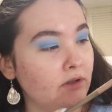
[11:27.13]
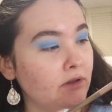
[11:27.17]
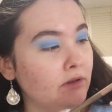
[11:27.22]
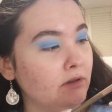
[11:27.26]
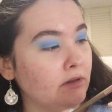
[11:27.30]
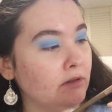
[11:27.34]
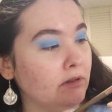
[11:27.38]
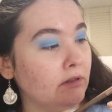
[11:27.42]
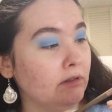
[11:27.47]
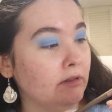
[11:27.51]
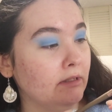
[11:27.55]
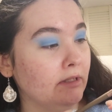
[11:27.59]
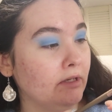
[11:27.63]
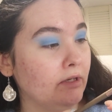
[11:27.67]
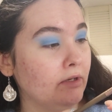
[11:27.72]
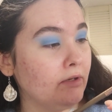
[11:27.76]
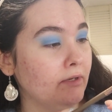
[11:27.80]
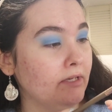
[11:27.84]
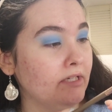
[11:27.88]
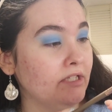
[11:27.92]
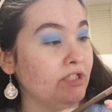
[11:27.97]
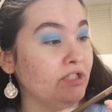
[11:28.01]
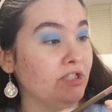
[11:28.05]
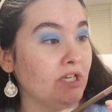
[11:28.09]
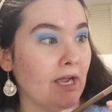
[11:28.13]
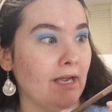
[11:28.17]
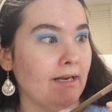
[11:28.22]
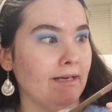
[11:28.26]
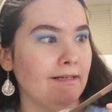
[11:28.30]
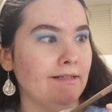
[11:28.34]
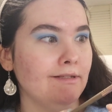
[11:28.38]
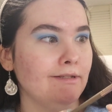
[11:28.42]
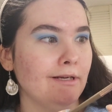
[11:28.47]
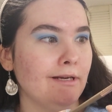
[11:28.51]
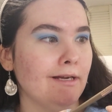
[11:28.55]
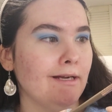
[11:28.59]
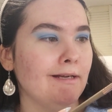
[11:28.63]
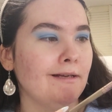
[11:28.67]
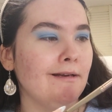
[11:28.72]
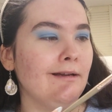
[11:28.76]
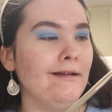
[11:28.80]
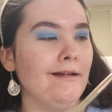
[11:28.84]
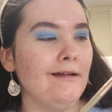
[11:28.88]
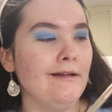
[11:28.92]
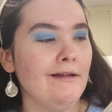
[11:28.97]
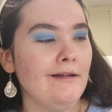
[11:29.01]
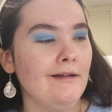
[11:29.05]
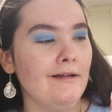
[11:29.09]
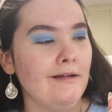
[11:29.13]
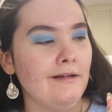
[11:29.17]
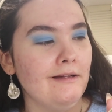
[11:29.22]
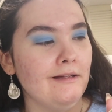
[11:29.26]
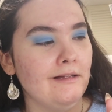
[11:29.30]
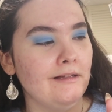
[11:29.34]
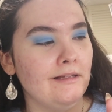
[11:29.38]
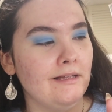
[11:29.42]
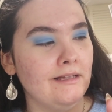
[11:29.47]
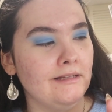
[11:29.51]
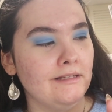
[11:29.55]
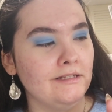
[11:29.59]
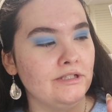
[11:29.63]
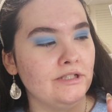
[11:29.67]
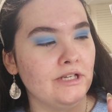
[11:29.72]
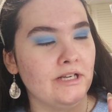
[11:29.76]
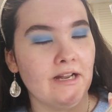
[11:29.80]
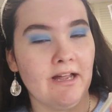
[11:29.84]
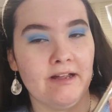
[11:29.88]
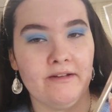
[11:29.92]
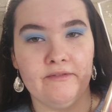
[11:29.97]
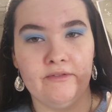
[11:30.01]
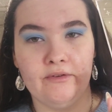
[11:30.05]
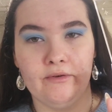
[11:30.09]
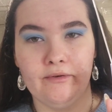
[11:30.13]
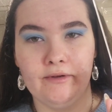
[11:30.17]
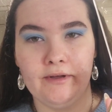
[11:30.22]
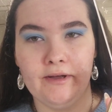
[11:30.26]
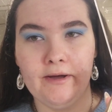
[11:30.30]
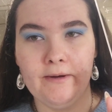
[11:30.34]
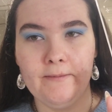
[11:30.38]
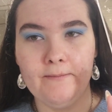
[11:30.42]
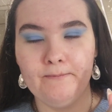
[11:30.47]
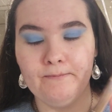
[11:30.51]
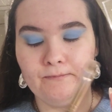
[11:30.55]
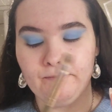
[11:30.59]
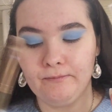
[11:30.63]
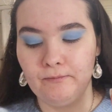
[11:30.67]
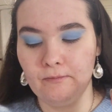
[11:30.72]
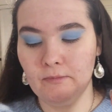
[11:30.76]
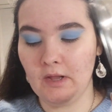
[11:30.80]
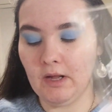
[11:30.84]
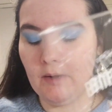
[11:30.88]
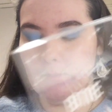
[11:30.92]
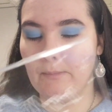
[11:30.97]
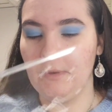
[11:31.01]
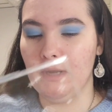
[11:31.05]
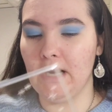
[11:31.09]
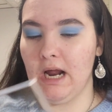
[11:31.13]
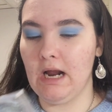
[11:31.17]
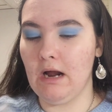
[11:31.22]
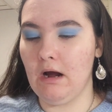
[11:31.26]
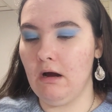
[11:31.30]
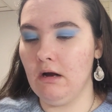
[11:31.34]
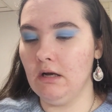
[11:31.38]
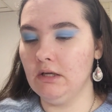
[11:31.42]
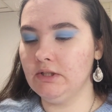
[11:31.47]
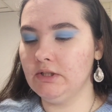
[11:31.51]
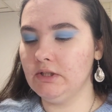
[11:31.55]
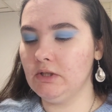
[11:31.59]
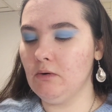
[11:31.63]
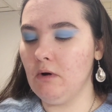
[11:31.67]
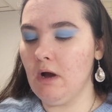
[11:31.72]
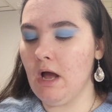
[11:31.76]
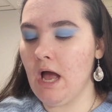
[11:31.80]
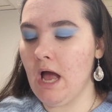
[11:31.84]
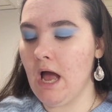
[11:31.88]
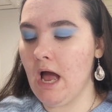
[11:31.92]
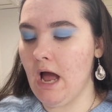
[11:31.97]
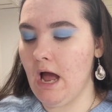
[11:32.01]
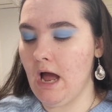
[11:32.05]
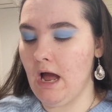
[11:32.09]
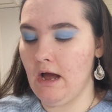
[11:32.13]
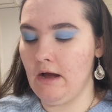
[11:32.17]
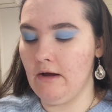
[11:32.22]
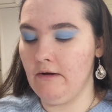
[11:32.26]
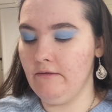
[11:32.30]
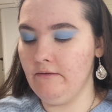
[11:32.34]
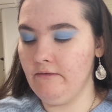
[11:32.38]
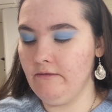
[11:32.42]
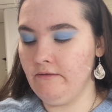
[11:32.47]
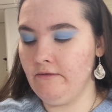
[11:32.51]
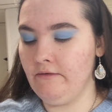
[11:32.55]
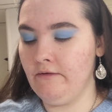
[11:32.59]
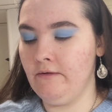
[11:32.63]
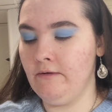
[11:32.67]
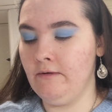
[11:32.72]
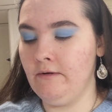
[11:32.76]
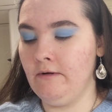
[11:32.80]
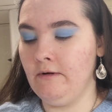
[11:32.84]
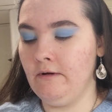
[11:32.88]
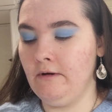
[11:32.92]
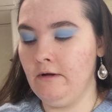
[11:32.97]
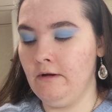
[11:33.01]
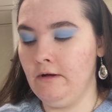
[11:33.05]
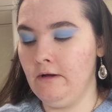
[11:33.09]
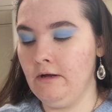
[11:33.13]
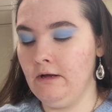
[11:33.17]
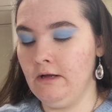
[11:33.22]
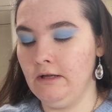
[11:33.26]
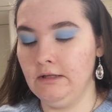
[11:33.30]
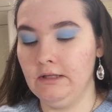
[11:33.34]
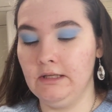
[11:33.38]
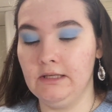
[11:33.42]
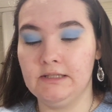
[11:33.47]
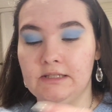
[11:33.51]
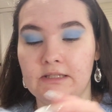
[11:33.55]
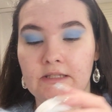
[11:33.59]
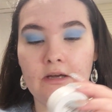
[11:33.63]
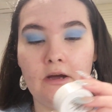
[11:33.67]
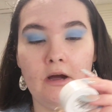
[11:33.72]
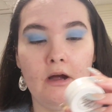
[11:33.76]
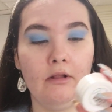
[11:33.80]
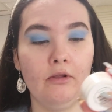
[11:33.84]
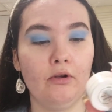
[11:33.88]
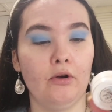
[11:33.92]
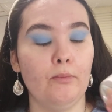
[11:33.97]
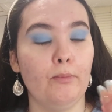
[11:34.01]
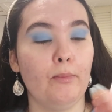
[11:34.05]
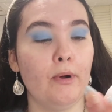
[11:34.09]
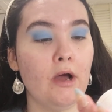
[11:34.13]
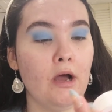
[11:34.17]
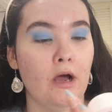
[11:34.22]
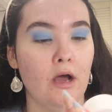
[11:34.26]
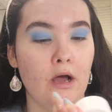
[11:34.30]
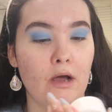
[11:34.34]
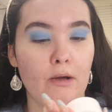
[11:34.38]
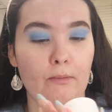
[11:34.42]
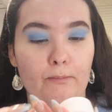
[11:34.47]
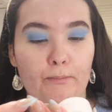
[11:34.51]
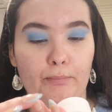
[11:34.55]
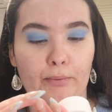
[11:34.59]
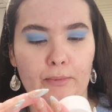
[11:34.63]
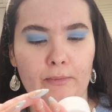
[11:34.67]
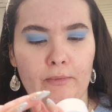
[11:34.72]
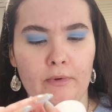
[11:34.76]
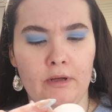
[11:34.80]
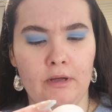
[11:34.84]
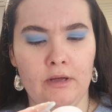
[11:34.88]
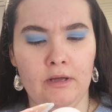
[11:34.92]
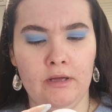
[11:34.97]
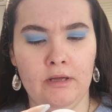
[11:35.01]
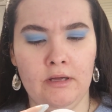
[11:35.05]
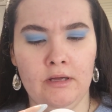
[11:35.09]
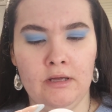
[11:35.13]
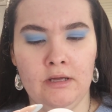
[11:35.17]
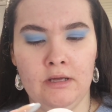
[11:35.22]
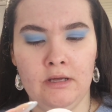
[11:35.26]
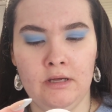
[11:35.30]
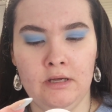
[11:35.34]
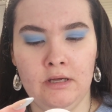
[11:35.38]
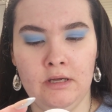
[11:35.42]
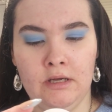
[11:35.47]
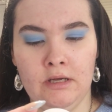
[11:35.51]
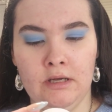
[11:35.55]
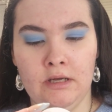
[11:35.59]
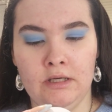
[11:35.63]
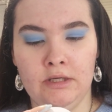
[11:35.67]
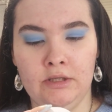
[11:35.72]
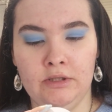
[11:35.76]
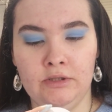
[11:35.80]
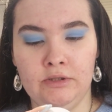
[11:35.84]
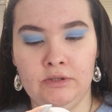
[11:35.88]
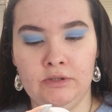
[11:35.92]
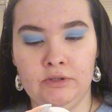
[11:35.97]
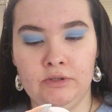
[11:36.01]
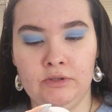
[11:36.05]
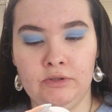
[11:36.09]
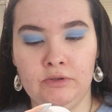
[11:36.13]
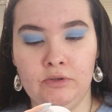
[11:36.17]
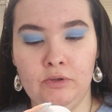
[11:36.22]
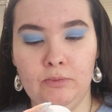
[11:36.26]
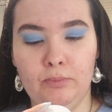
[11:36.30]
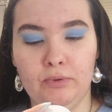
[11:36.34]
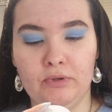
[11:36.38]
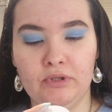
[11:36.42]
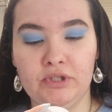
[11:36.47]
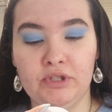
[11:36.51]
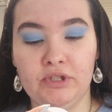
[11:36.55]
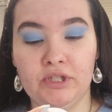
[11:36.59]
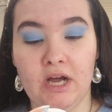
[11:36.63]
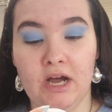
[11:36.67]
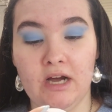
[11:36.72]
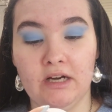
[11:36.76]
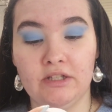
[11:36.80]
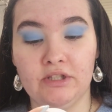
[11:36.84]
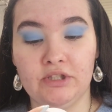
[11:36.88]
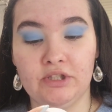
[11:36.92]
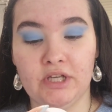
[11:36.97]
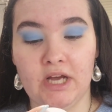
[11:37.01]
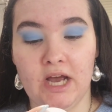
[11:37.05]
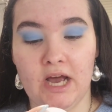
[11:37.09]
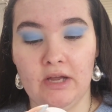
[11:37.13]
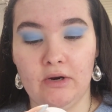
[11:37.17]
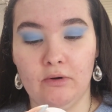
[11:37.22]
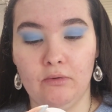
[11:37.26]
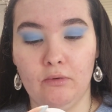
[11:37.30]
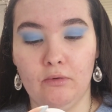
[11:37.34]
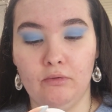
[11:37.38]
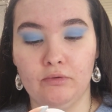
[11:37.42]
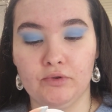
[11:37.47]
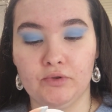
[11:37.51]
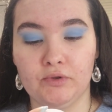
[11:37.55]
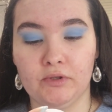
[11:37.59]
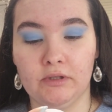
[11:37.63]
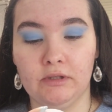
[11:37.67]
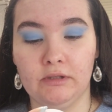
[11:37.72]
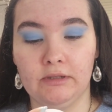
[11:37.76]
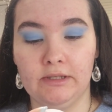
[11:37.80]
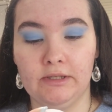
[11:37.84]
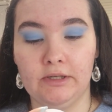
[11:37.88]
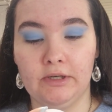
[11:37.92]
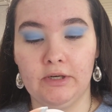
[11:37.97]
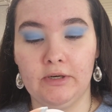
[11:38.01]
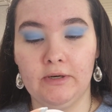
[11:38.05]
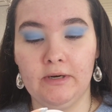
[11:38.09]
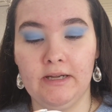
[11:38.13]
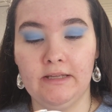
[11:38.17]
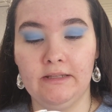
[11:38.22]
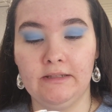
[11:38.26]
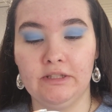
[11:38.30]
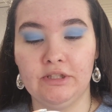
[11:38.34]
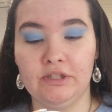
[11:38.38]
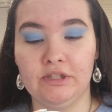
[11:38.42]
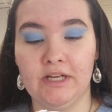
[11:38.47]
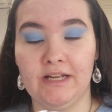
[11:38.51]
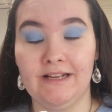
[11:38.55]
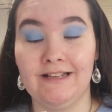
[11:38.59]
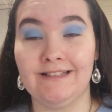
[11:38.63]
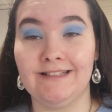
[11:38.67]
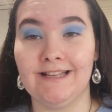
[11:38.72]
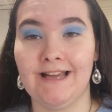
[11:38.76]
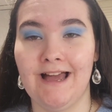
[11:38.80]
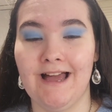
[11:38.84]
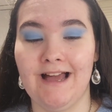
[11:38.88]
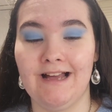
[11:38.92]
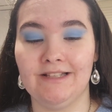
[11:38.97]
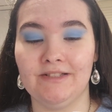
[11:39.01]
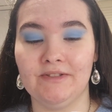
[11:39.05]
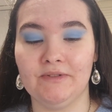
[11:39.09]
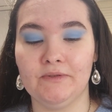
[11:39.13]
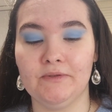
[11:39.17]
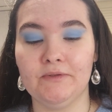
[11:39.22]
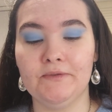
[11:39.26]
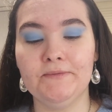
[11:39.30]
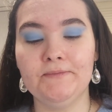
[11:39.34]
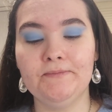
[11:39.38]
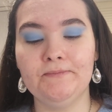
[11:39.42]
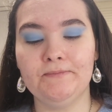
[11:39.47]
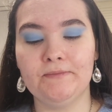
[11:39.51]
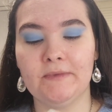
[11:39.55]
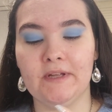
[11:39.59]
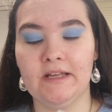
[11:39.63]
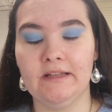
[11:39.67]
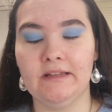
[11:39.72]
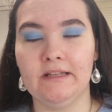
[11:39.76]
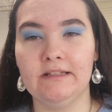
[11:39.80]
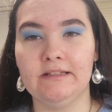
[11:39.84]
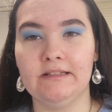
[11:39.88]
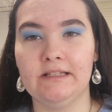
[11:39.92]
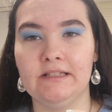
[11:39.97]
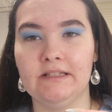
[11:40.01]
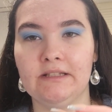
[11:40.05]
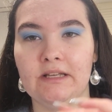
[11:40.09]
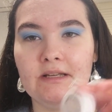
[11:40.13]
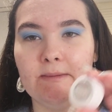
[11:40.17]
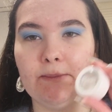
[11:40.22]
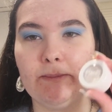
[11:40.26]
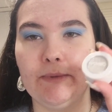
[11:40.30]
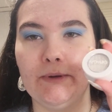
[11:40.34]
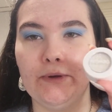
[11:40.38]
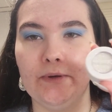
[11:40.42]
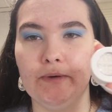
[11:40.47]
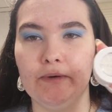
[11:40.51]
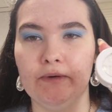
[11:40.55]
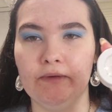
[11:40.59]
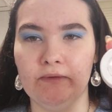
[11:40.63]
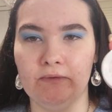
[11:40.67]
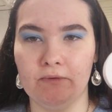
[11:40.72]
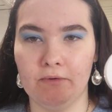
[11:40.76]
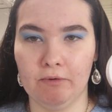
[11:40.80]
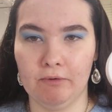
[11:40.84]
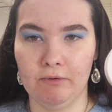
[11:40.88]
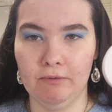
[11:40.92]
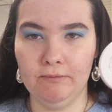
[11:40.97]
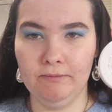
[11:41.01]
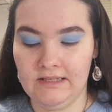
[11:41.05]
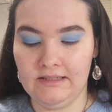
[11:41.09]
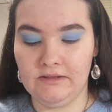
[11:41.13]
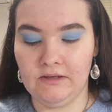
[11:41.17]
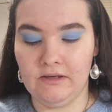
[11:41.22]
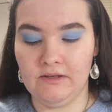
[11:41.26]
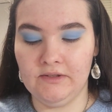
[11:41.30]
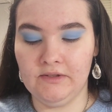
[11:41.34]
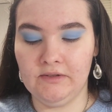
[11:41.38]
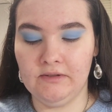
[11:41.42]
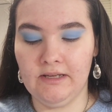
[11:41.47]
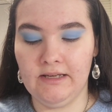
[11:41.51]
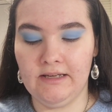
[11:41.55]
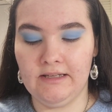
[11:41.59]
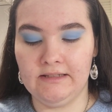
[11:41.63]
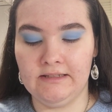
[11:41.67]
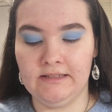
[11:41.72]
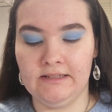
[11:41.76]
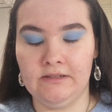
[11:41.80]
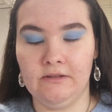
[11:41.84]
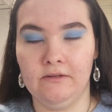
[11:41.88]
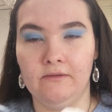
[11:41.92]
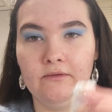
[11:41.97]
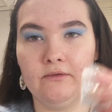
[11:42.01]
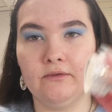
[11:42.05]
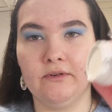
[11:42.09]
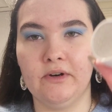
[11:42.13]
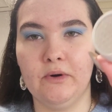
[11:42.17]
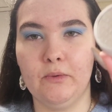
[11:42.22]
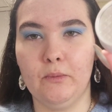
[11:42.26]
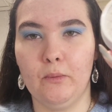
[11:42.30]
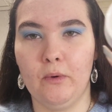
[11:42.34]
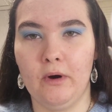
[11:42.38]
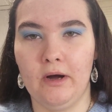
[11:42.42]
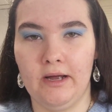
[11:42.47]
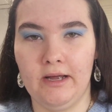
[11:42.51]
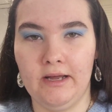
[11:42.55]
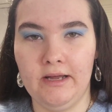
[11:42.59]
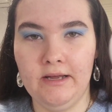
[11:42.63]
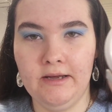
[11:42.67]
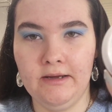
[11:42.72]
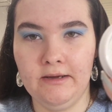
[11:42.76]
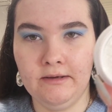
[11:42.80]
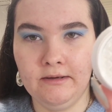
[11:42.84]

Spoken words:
glittery shiny shade in the shade I Feel Ya, but I also have this ColourPop Super Shock Shadow Ultra Glitter in the shade Tassel, and this is beautiful. It's also like a silvery white.